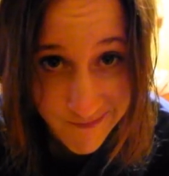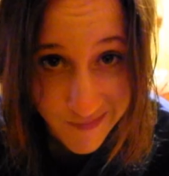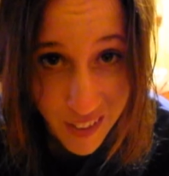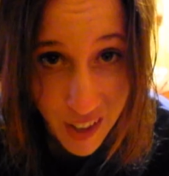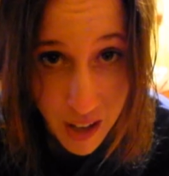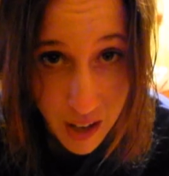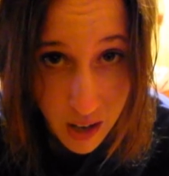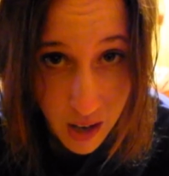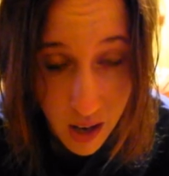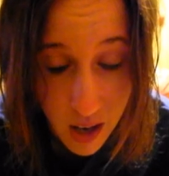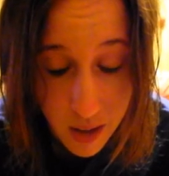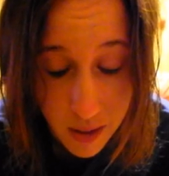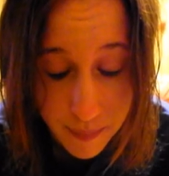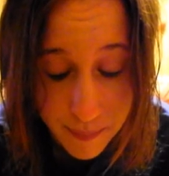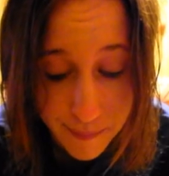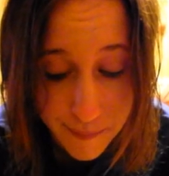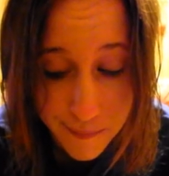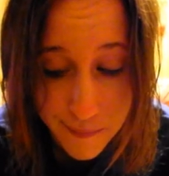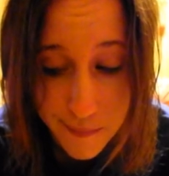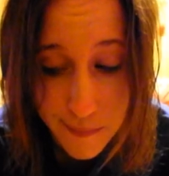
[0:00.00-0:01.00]
And I
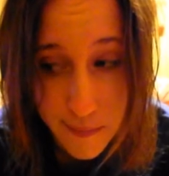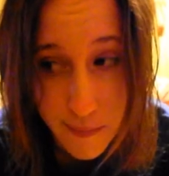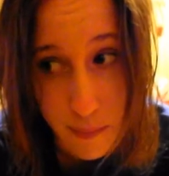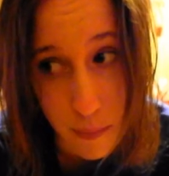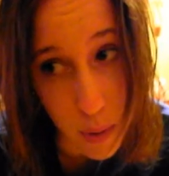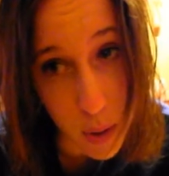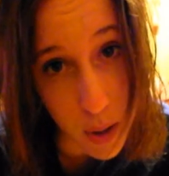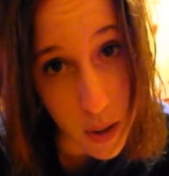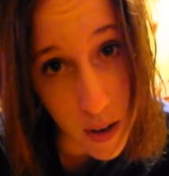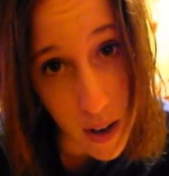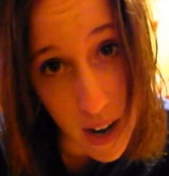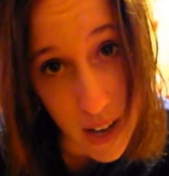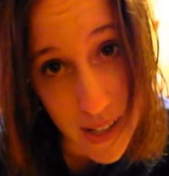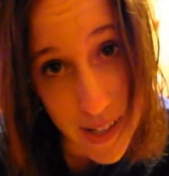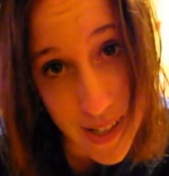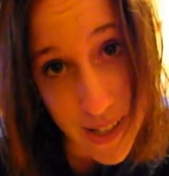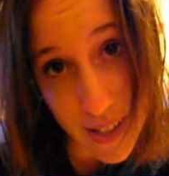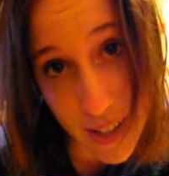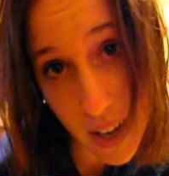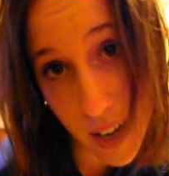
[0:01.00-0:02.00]

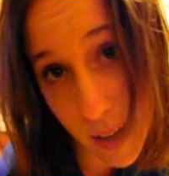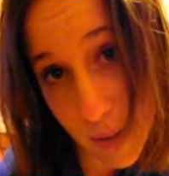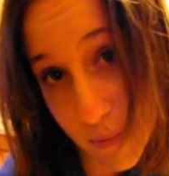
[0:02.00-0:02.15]
procrastinate.